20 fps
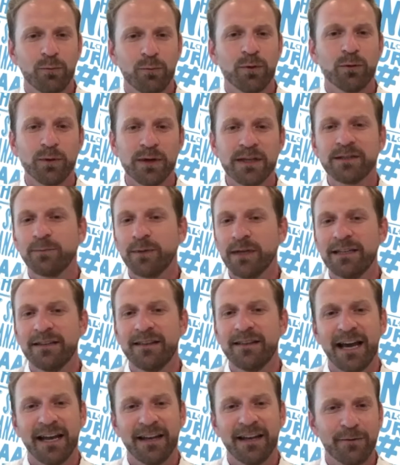Well, the reason we
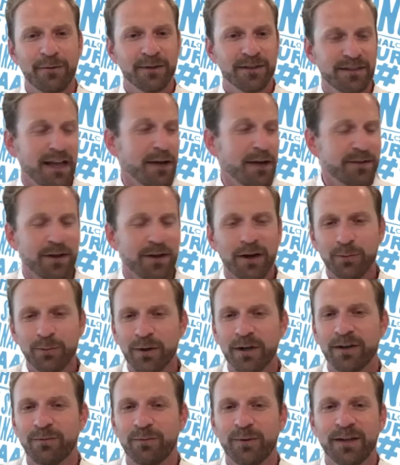did that that was that was hard work.